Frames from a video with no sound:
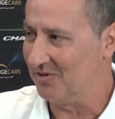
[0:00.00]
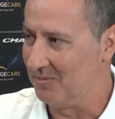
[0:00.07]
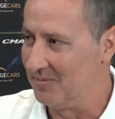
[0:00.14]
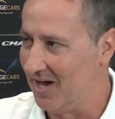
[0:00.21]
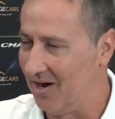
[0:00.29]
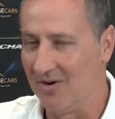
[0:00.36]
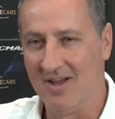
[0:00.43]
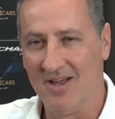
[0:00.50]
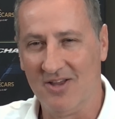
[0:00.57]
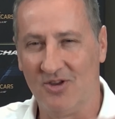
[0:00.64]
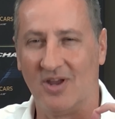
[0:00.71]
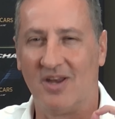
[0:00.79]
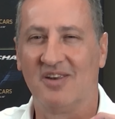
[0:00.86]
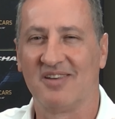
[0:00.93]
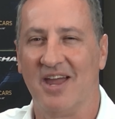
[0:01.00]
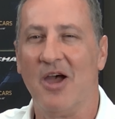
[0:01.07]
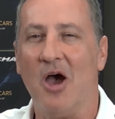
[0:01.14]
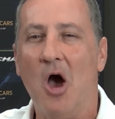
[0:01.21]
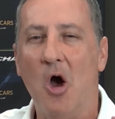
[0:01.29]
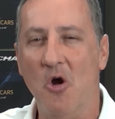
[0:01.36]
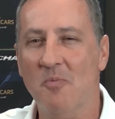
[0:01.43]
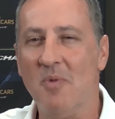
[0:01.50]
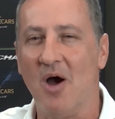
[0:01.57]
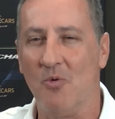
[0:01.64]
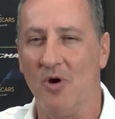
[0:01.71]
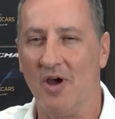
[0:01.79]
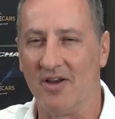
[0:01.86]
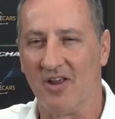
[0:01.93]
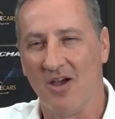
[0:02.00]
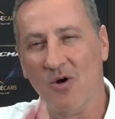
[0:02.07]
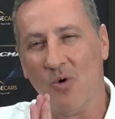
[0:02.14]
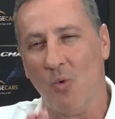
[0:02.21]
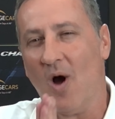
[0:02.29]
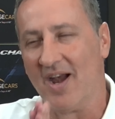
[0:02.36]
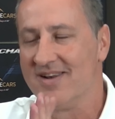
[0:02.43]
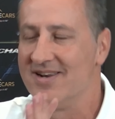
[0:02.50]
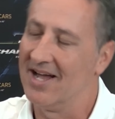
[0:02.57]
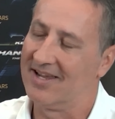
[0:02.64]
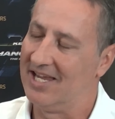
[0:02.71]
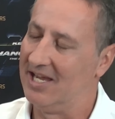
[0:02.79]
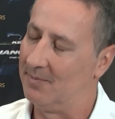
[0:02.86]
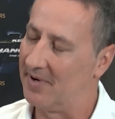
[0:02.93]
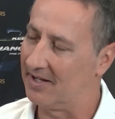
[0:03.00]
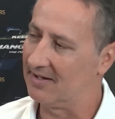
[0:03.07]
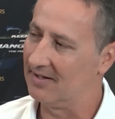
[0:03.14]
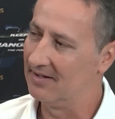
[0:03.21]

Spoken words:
from now, you're going to say, oh my word, why didn't I keep it?